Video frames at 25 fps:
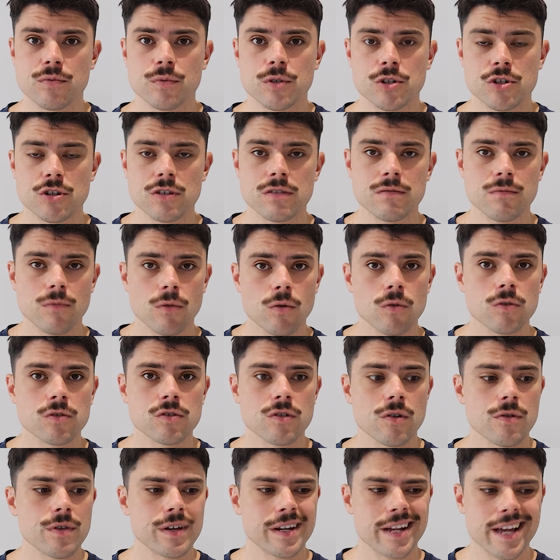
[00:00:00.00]
which is more
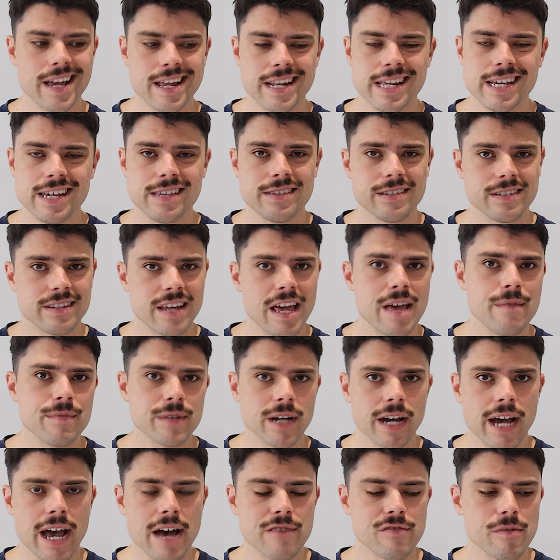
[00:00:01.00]
so than any of the teams
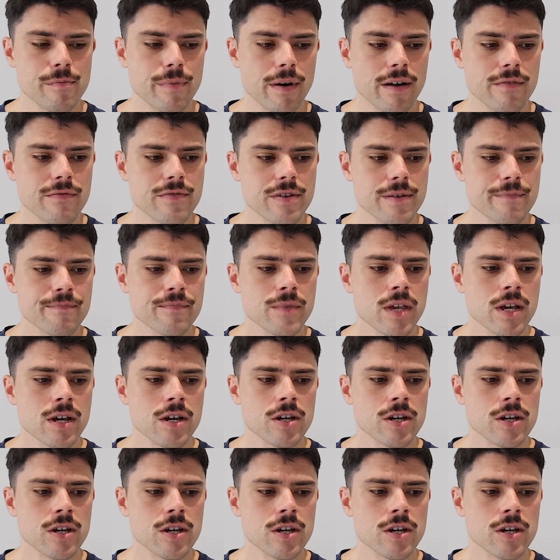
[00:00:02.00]
I have above them.